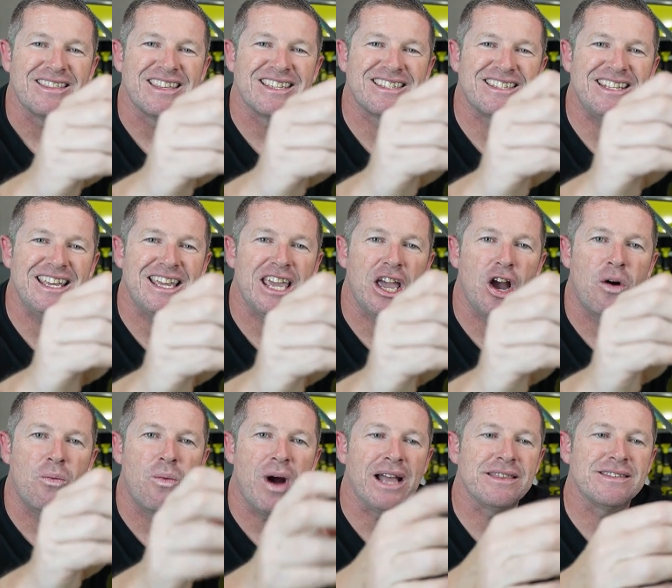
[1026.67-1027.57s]
sticky
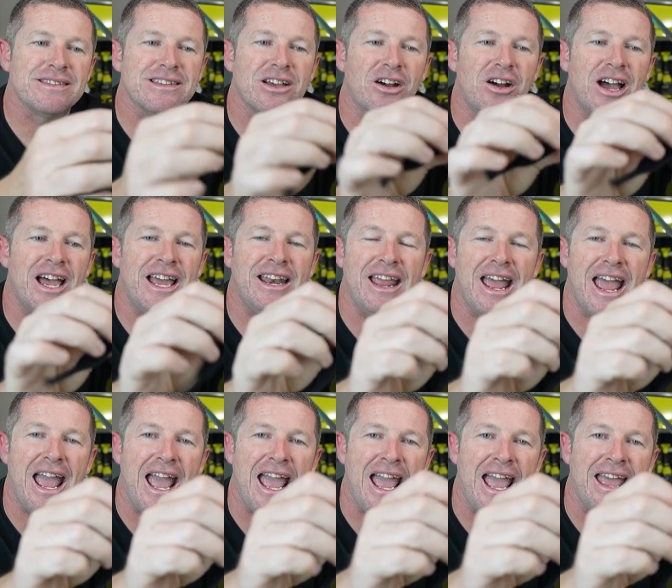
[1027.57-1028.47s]
on one side
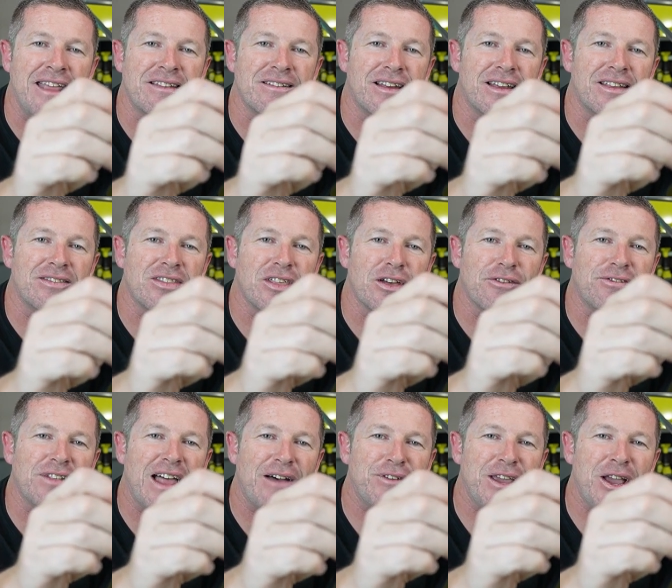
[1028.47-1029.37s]
and the
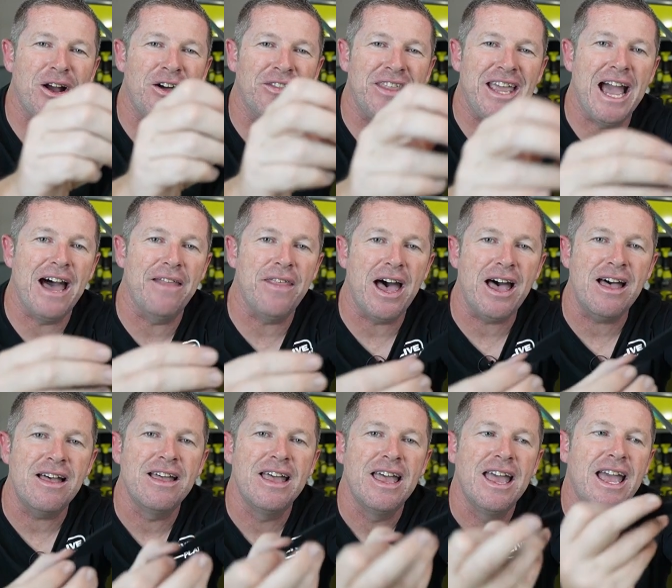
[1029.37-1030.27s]
fluffy on the
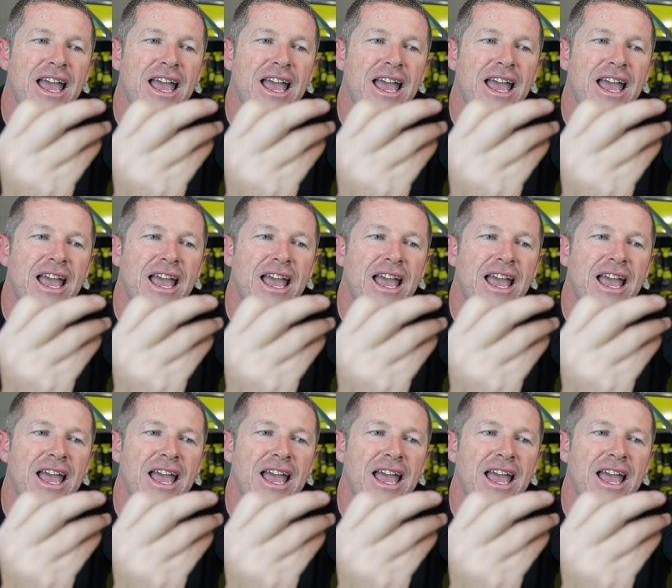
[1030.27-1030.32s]
other.